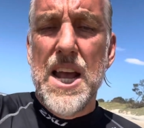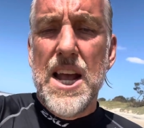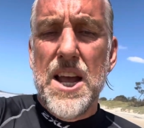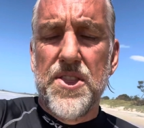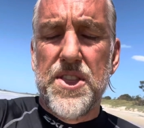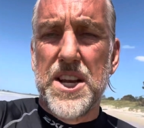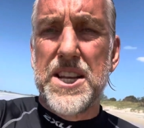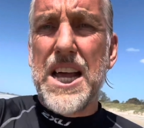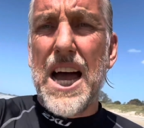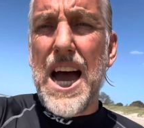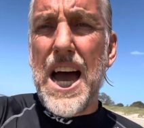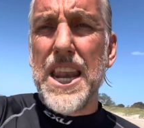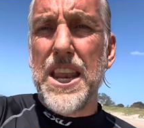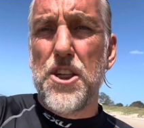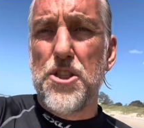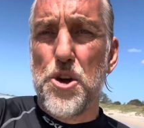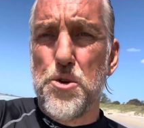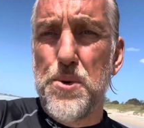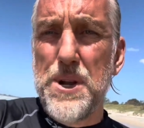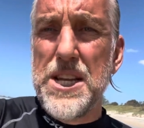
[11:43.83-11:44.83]
the data,
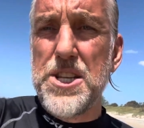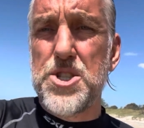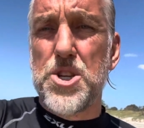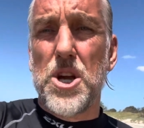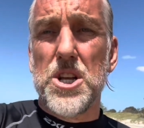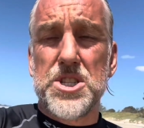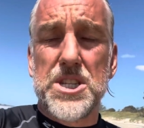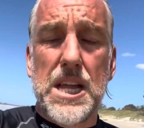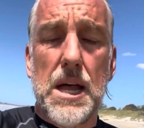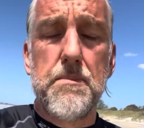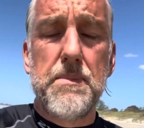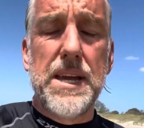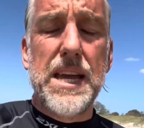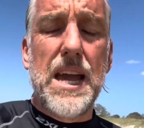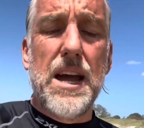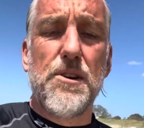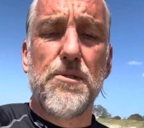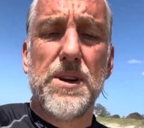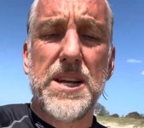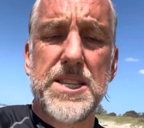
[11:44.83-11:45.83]
the research coming
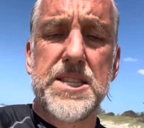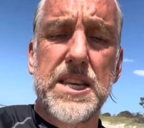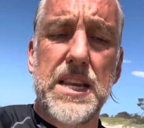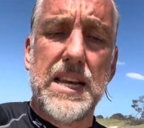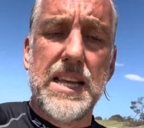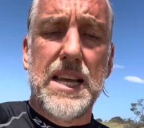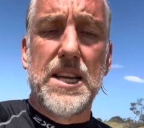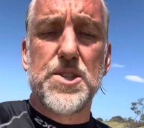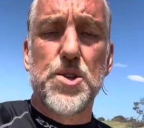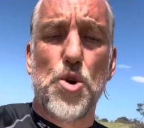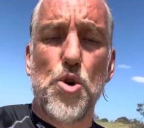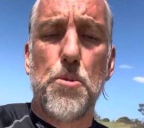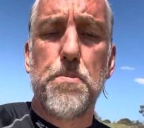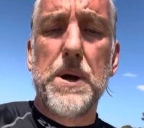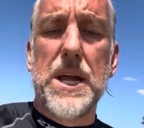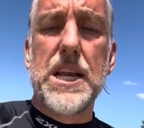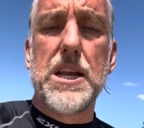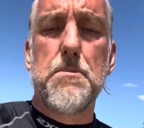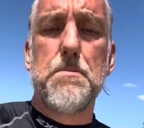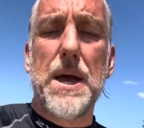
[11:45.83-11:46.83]
out recently has all
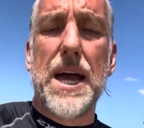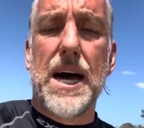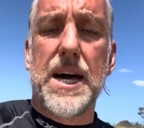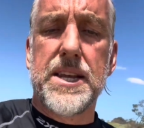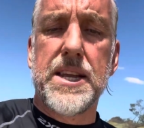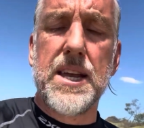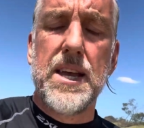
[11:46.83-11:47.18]
been about